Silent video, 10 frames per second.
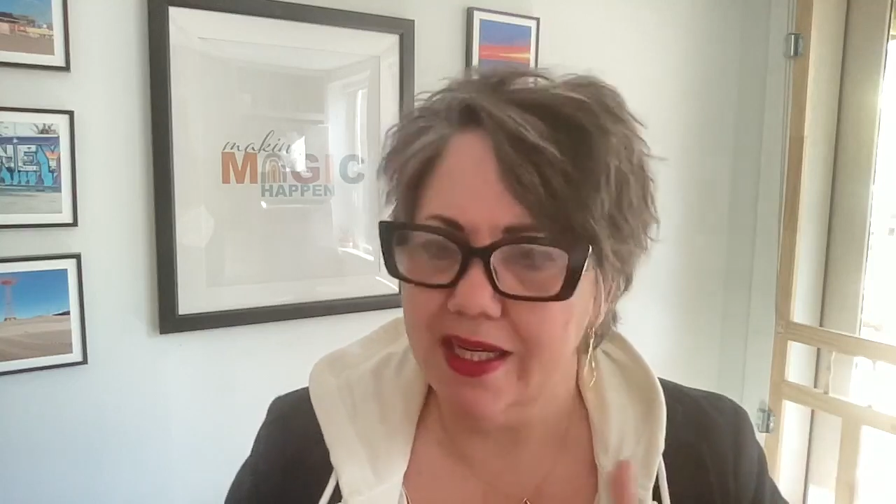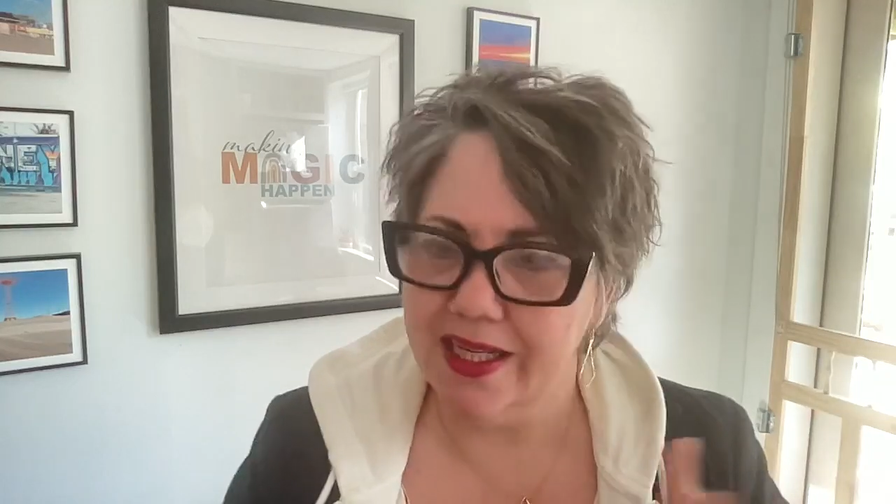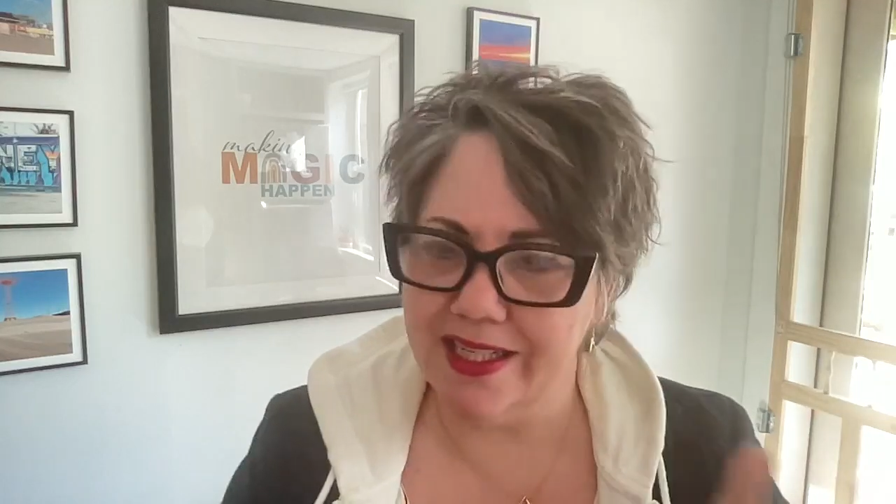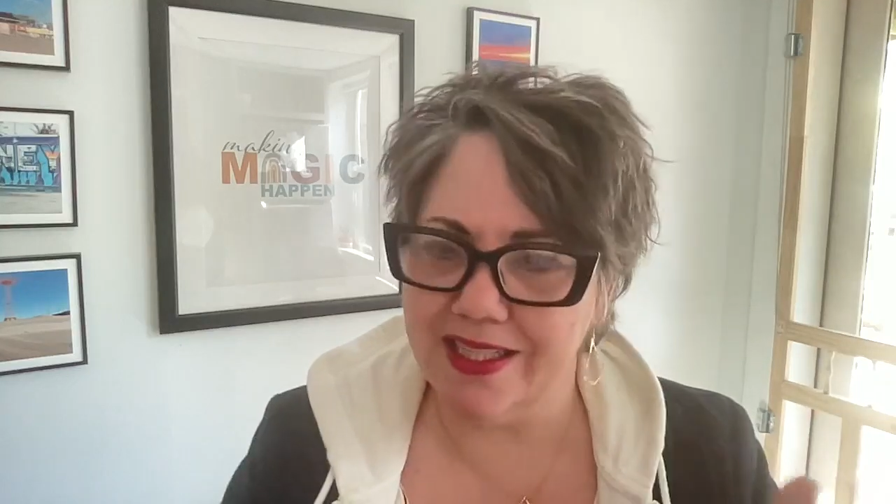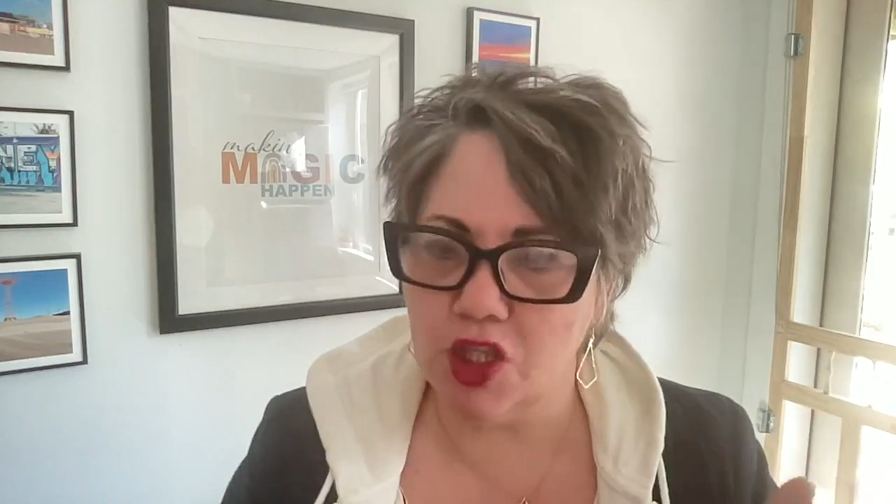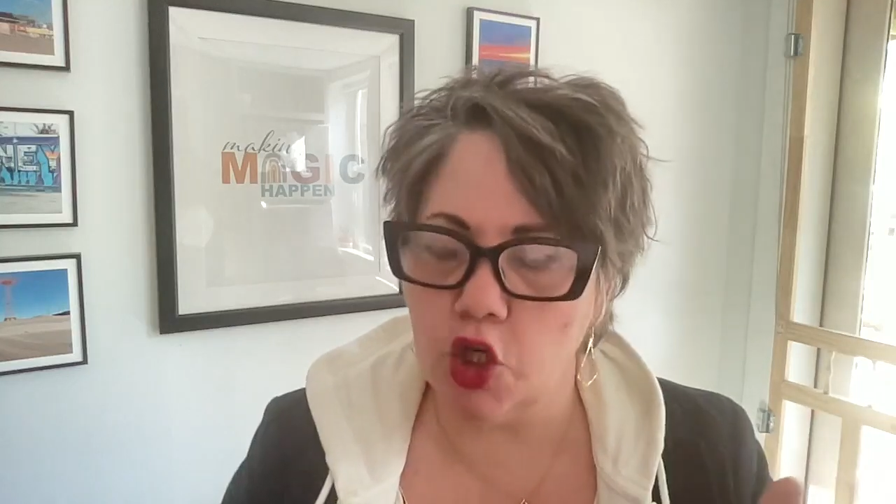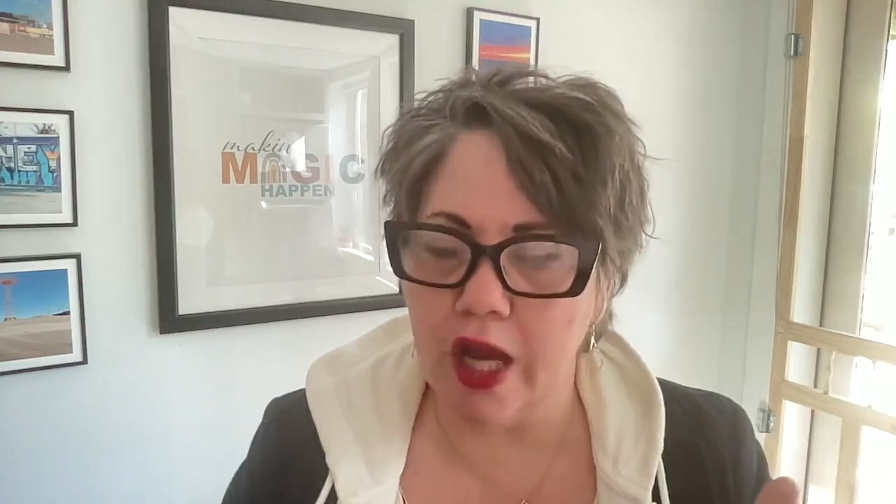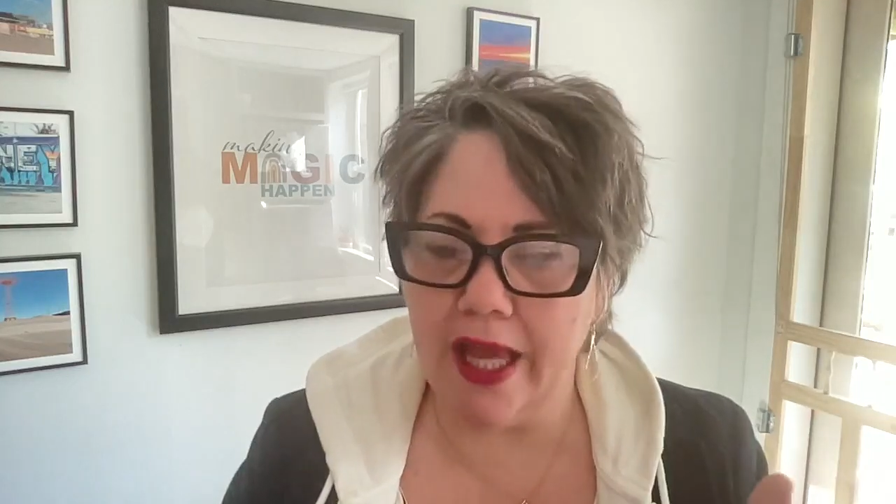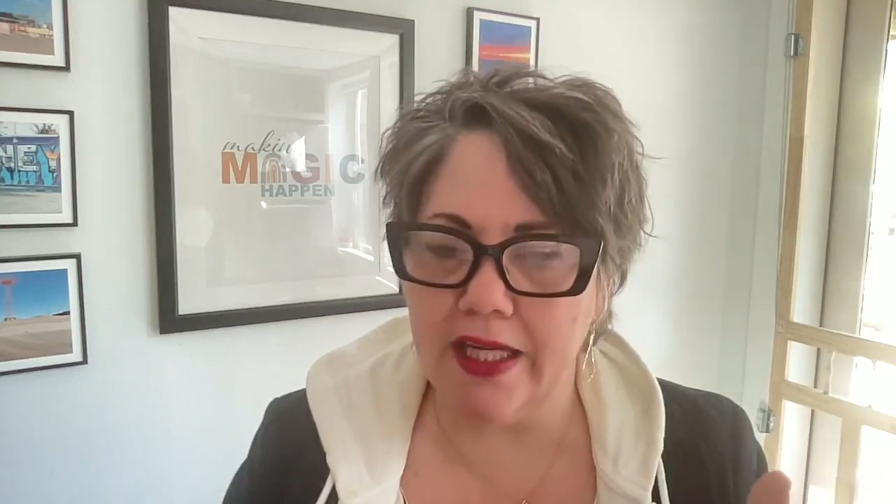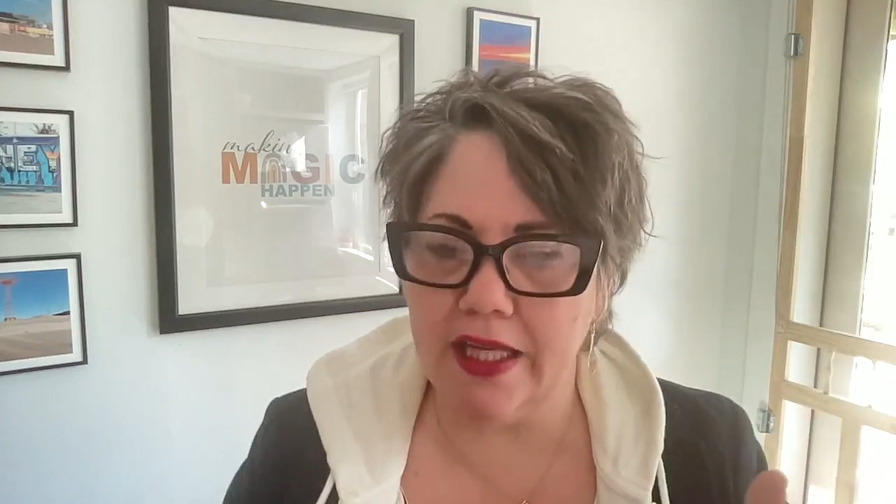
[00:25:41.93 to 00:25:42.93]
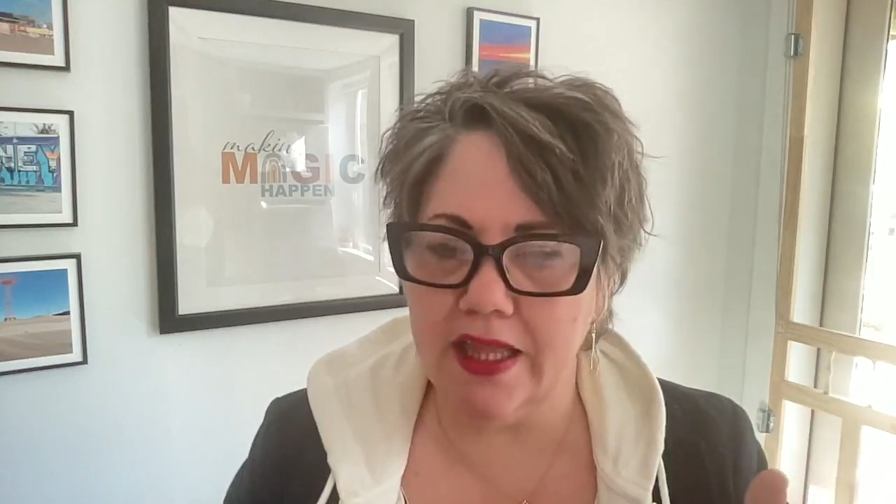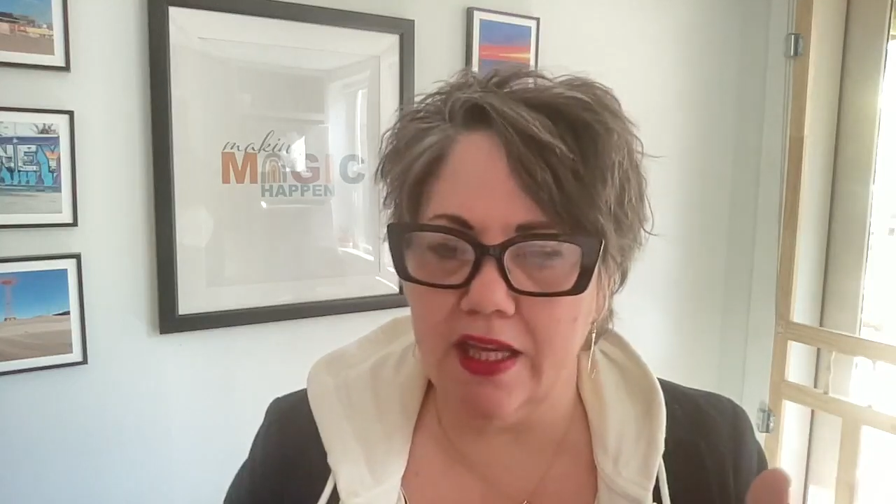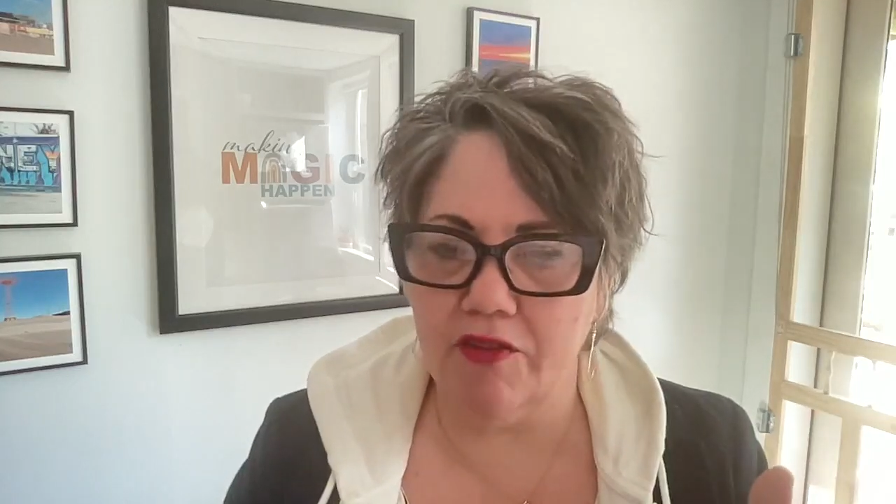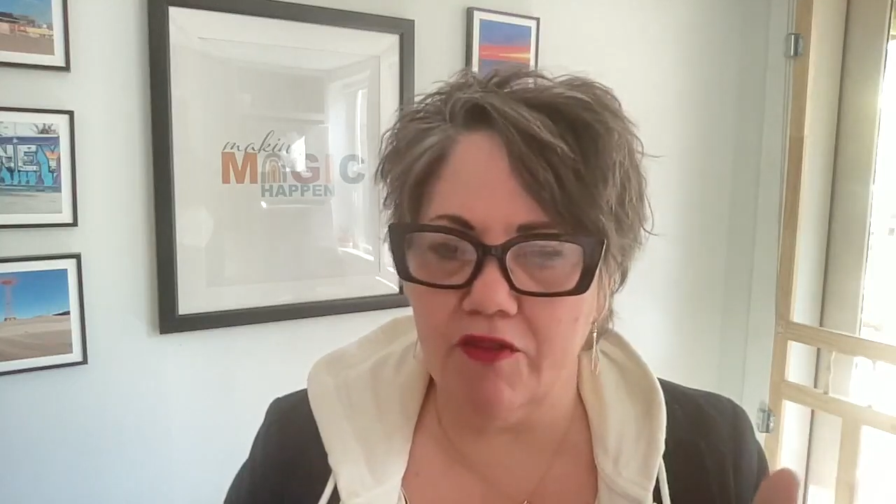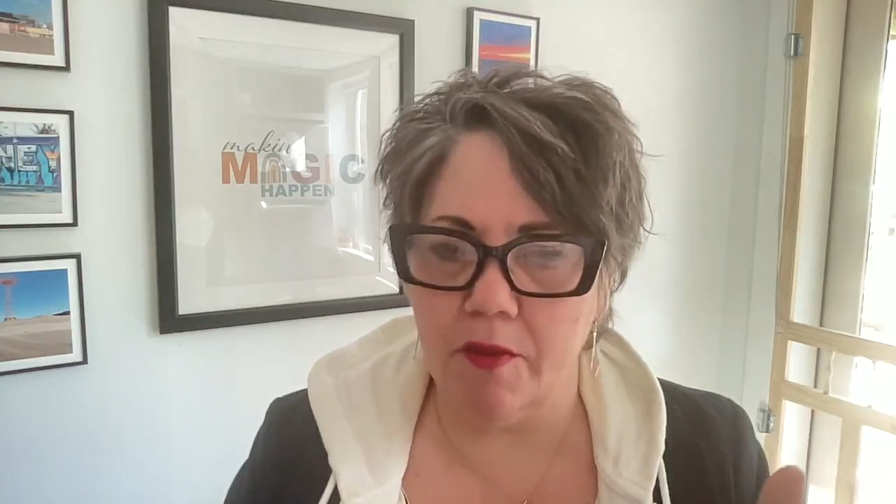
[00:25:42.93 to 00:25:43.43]
Is there
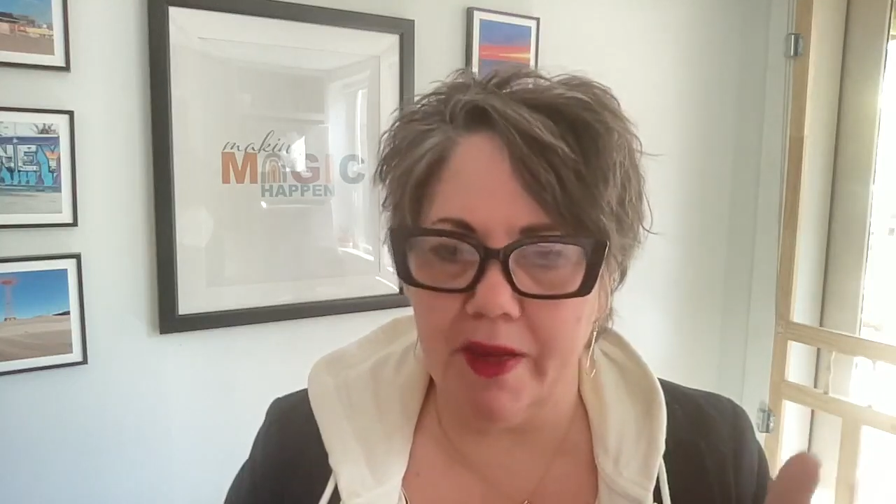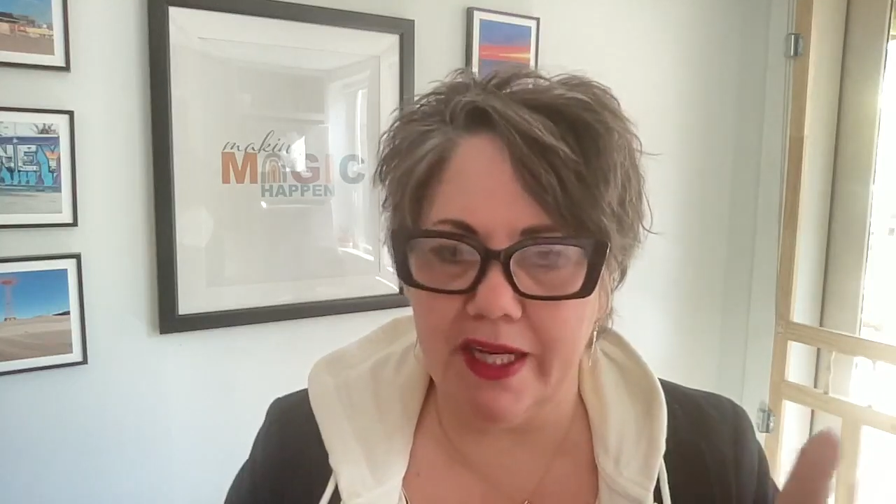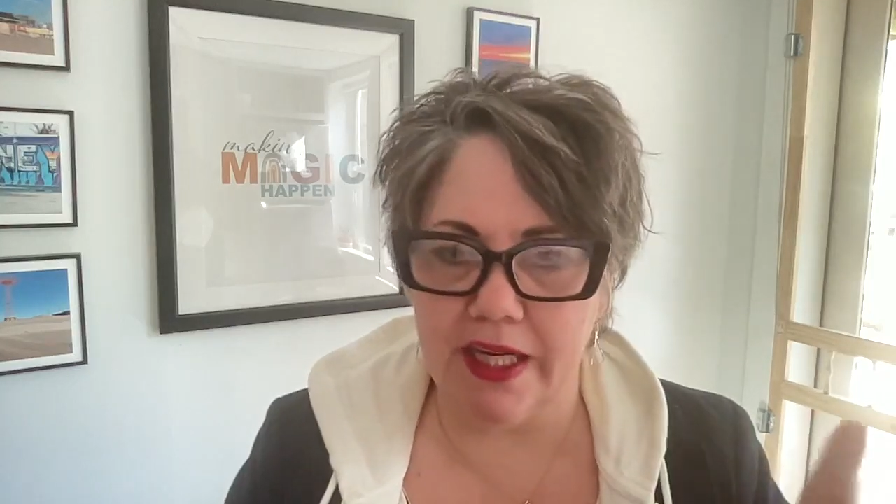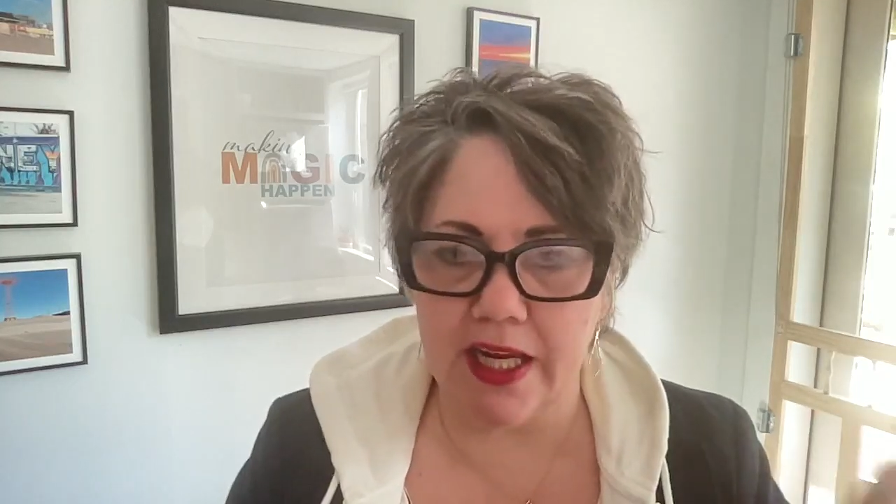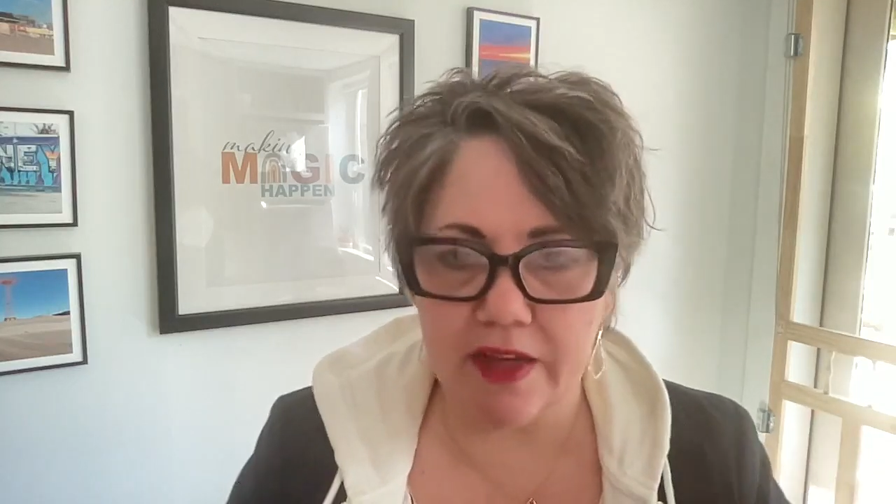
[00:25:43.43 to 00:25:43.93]
anything from like an